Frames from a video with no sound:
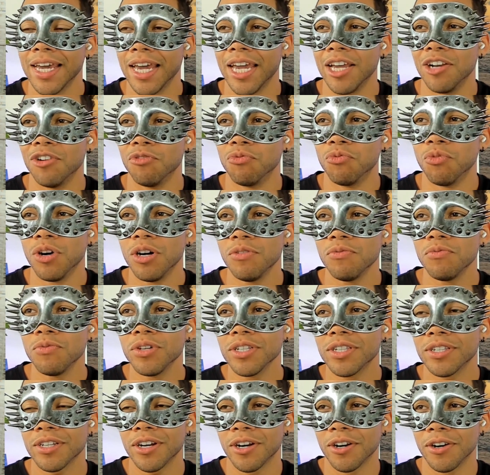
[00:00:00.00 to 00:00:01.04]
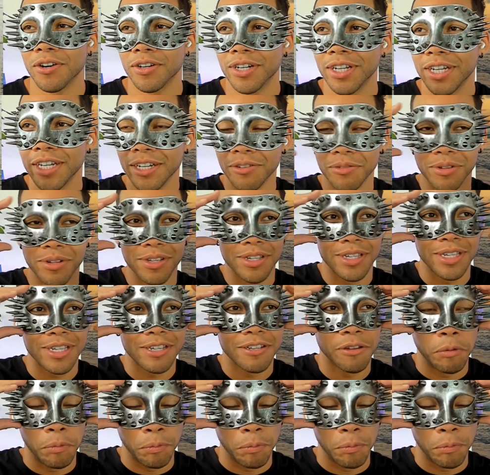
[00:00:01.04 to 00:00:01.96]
And what was hurting was